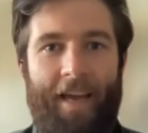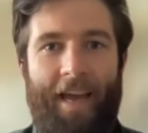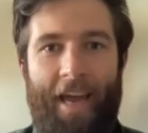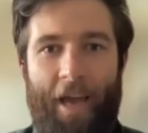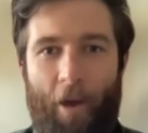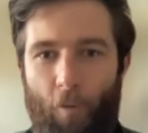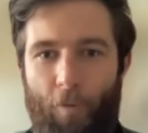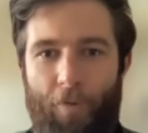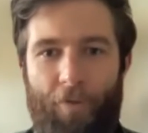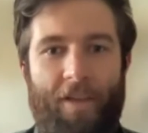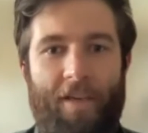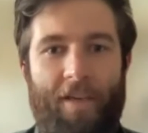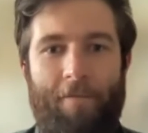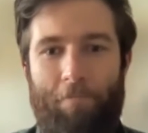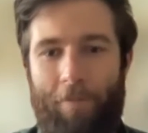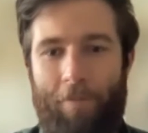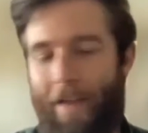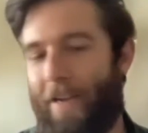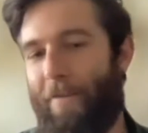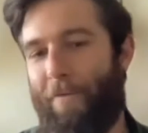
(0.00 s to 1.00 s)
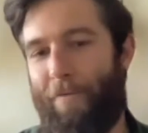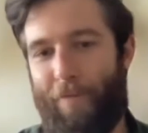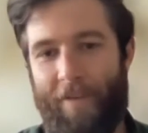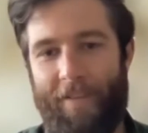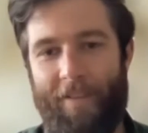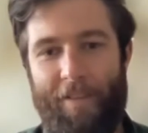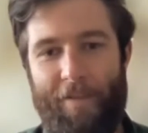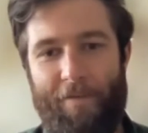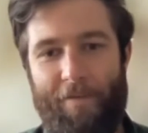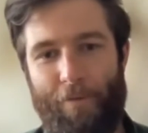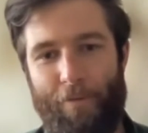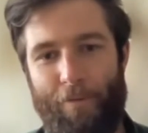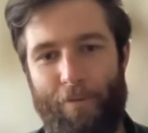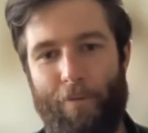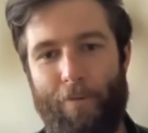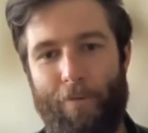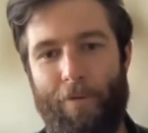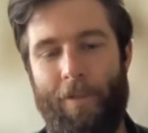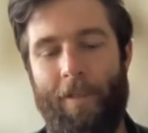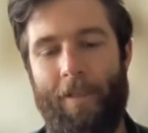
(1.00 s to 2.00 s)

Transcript: healthy, planet-friendly food.